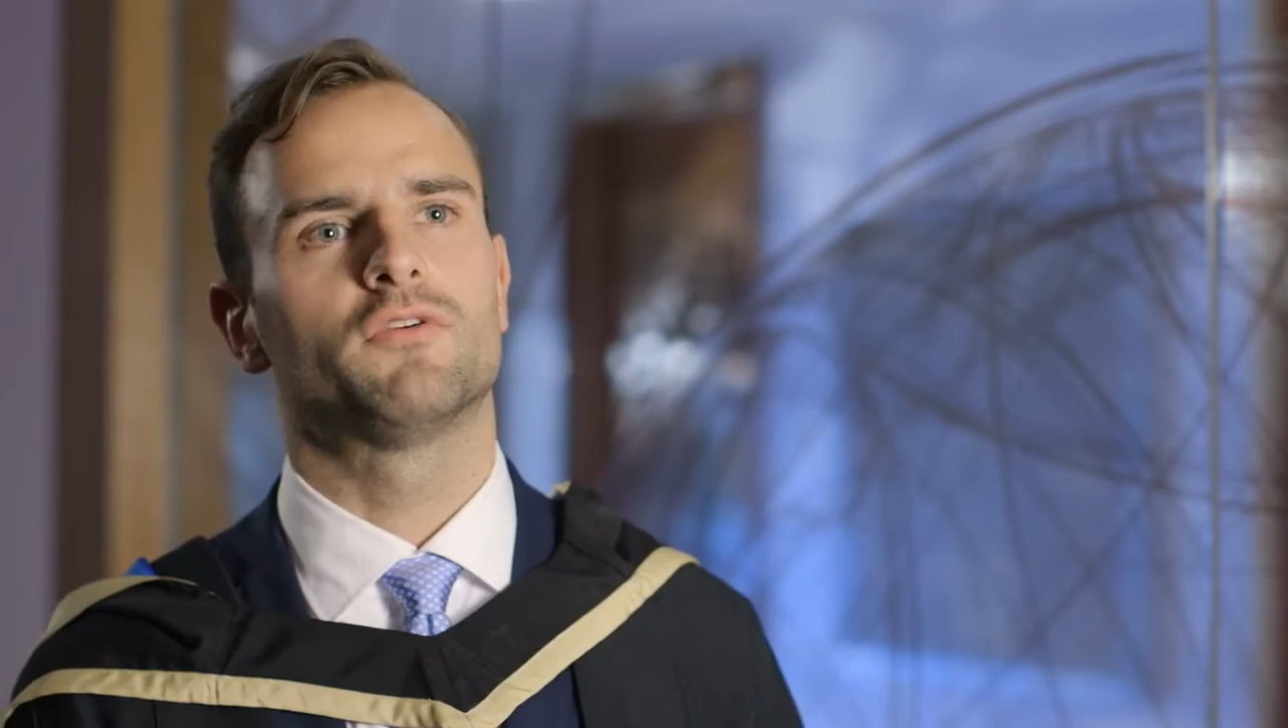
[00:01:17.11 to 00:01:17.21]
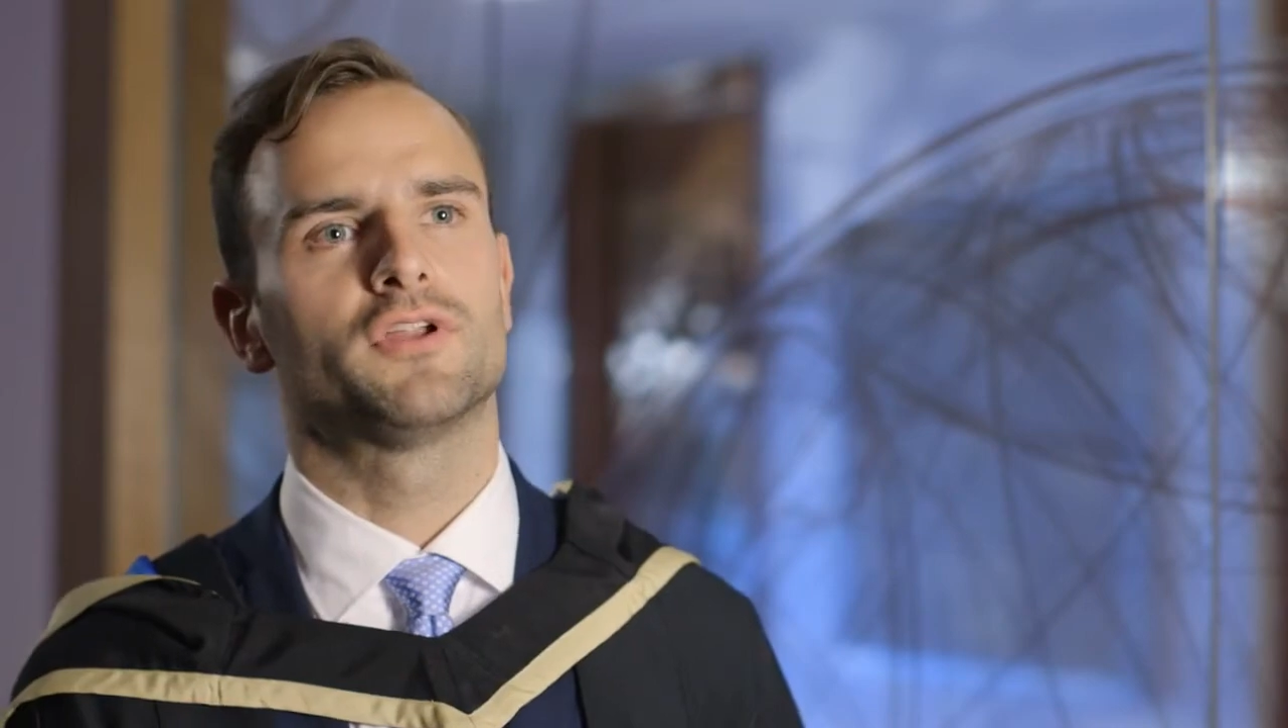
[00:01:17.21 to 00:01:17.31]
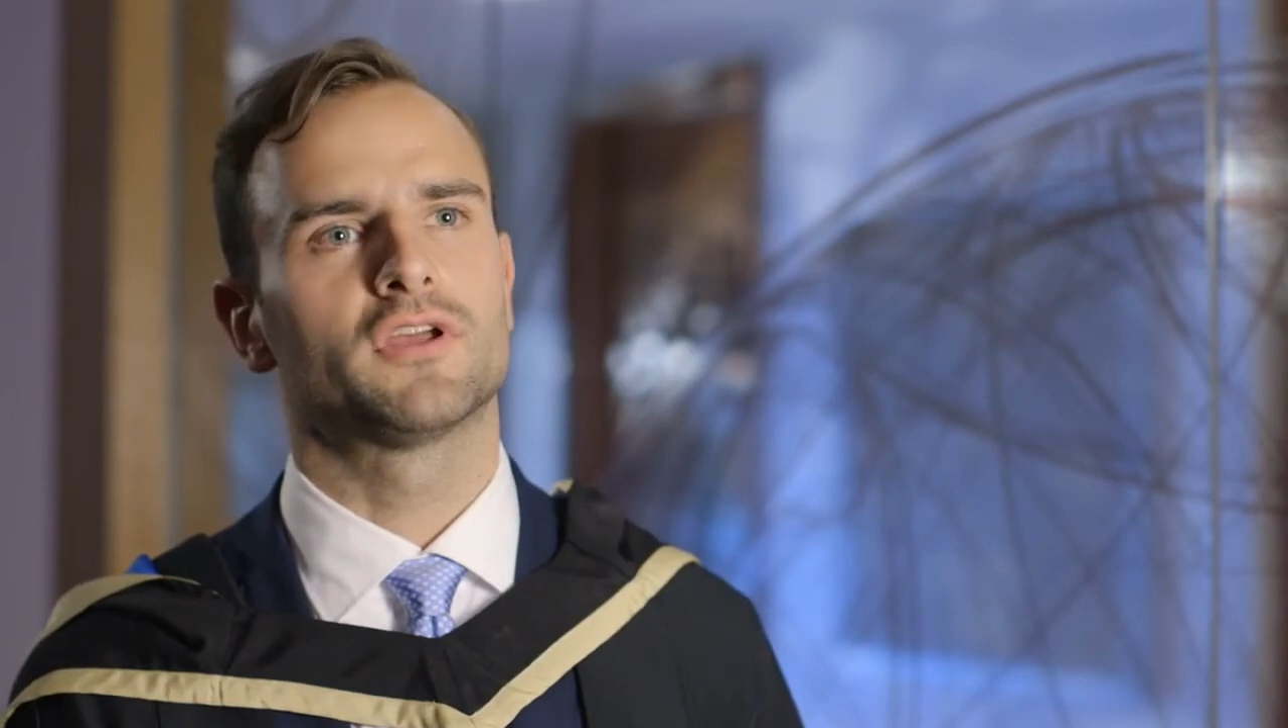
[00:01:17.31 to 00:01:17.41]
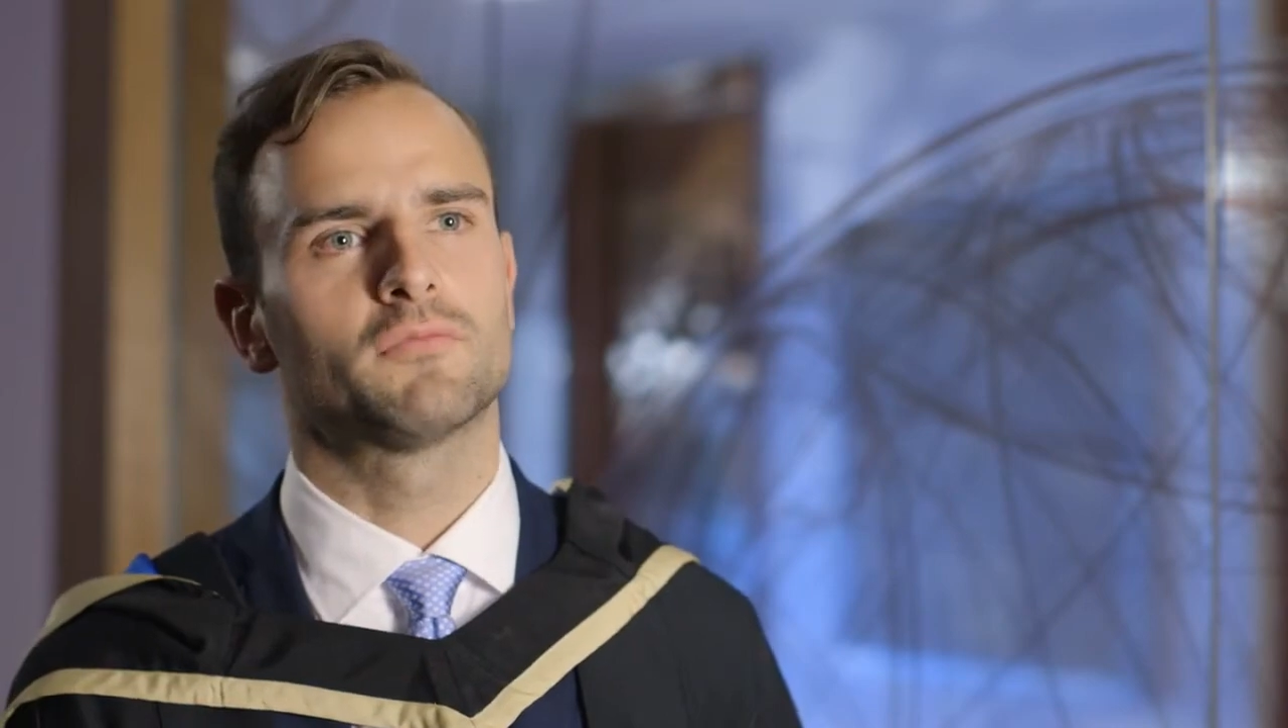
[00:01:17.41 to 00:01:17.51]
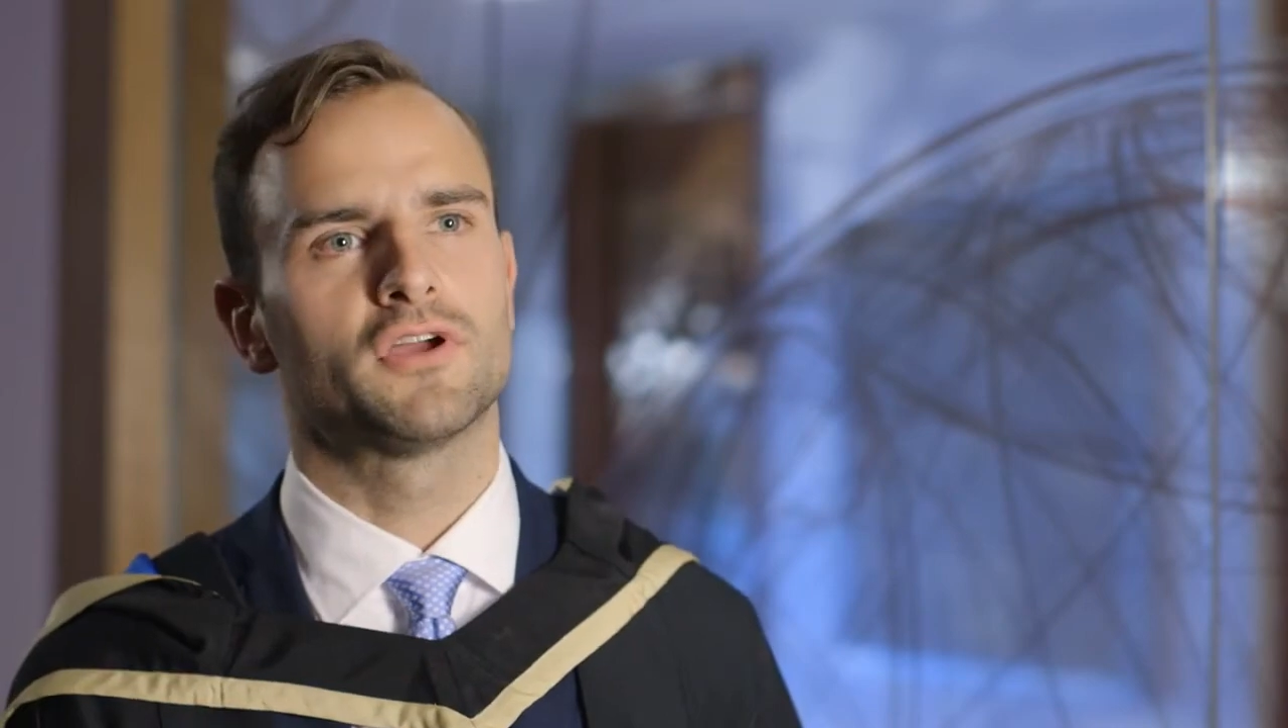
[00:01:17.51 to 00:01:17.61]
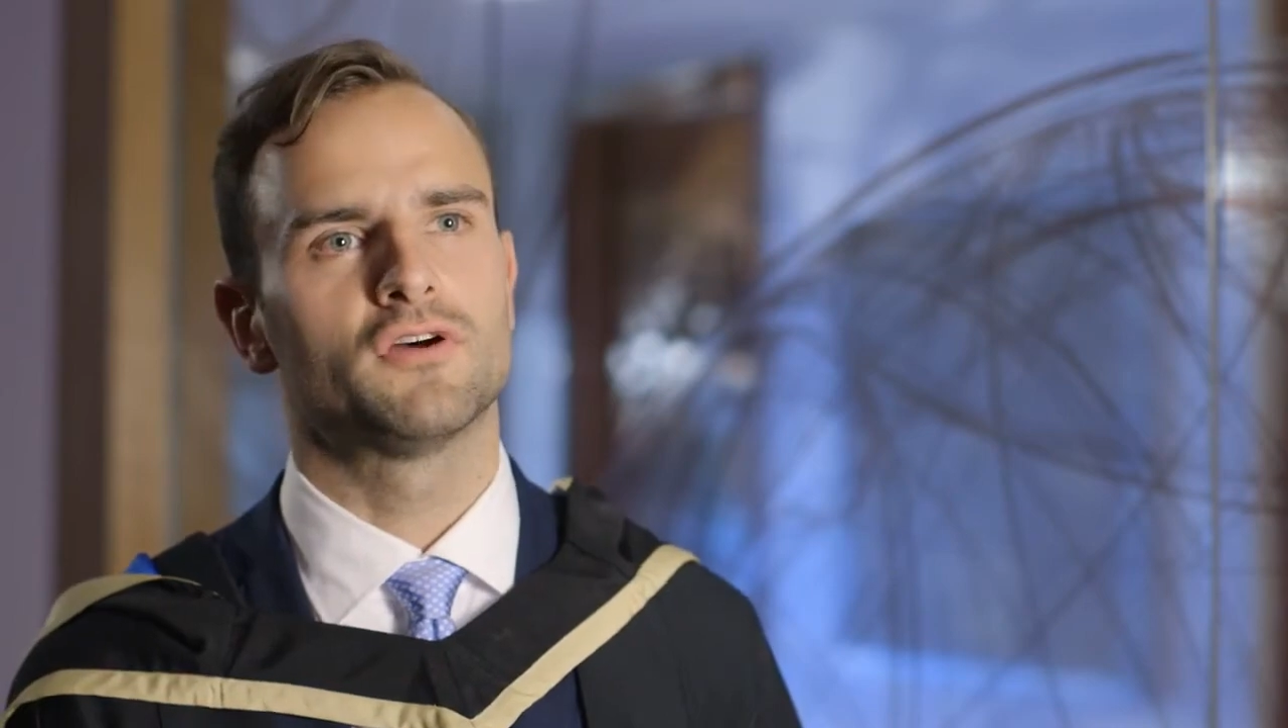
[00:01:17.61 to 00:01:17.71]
running my